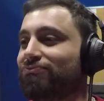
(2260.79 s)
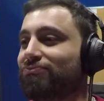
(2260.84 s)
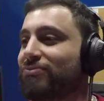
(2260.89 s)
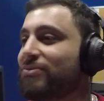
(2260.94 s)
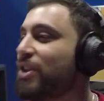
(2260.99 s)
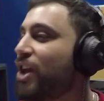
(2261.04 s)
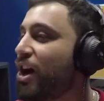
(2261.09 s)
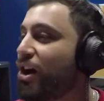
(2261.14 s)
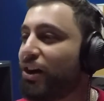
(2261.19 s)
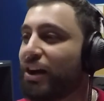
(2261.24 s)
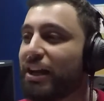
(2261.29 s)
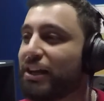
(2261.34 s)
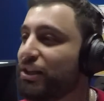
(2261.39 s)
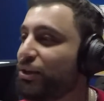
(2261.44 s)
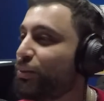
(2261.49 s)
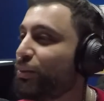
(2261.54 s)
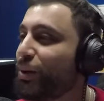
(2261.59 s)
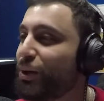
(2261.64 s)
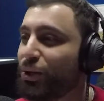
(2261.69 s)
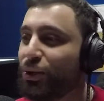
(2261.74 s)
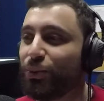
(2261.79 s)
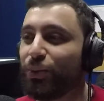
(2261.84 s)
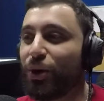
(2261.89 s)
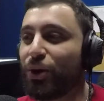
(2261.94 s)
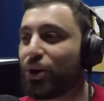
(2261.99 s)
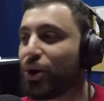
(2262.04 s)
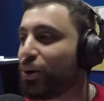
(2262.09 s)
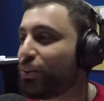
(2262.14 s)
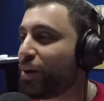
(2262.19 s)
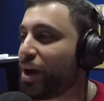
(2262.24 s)
No, you
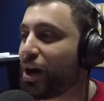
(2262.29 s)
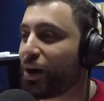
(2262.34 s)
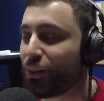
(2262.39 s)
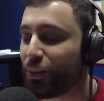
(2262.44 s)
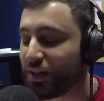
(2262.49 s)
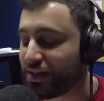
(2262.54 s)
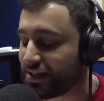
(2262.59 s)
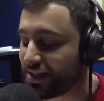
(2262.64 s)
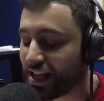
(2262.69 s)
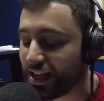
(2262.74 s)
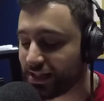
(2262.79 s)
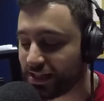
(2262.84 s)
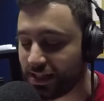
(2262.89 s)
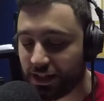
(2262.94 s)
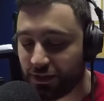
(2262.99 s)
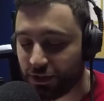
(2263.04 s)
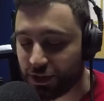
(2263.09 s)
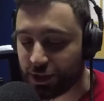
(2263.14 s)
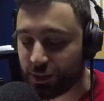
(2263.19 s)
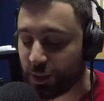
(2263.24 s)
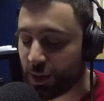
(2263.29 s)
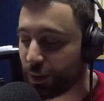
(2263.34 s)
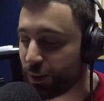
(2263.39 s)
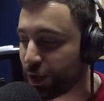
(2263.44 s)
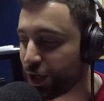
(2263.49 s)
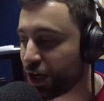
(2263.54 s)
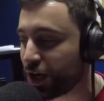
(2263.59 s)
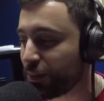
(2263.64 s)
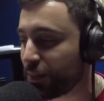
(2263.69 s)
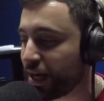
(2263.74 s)
won't go wrong with saying Steven
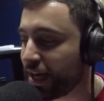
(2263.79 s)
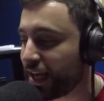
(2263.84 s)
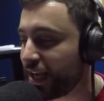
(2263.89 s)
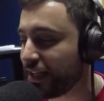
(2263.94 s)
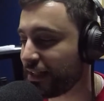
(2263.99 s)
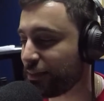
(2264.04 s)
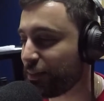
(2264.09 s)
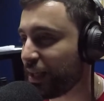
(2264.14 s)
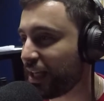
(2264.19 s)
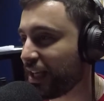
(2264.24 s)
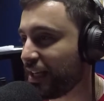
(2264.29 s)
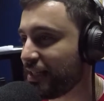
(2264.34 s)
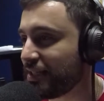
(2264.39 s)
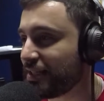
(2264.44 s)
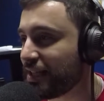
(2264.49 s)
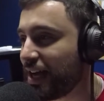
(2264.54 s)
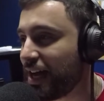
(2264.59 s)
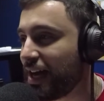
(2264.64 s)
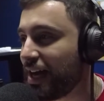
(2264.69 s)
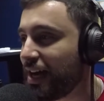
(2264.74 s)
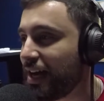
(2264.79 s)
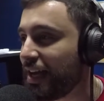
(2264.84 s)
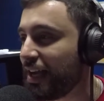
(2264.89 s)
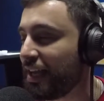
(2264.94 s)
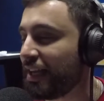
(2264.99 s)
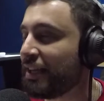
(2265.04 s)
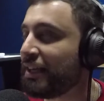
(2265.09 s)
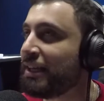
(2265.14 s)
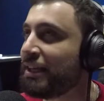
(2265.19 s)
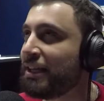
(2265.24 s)
Spielberg on my end because
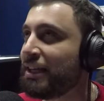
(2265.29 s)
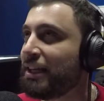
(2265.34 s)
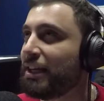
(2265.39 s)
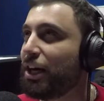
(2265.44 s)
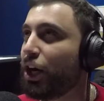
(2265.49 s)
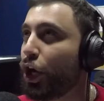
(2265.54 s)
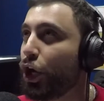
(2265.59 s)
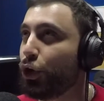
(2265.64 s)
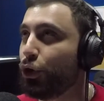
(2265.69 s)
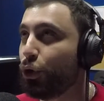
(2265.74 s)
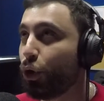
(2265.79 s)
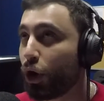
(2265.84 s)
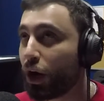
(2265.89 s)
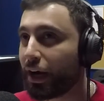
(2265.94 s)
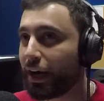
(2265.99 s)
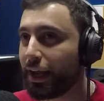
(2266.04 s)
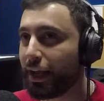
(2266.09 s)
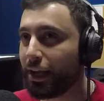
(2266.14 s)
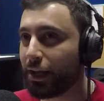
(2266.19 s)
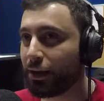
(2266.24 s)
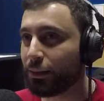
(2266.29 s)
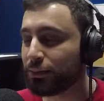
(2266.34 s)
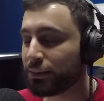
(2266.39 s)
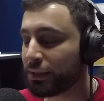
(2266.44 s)
I adore him.